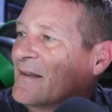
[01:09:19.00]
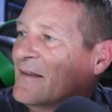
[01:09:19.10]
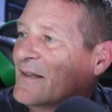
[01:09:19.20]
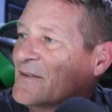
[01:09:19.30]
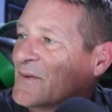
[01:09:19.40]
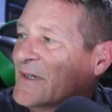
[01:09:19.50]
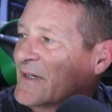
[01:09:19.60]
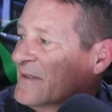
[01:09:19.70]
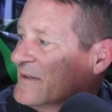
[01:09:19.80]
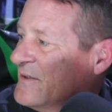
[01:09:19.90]
This one
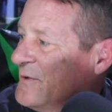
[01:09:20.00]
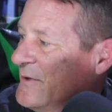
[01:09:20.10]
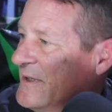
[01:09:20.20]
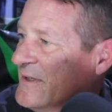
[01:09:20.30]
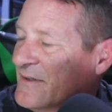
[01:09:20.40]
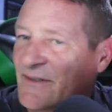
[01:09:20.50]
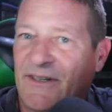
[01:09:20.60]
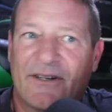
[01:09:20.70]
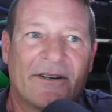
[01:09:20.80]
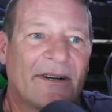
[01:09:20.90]
is two years
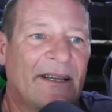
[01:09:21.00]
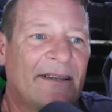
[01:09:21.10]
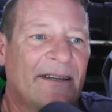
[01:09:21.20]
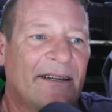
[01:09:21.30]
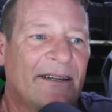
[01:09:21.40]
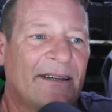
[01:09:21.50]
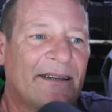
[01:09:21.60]
ago, I think.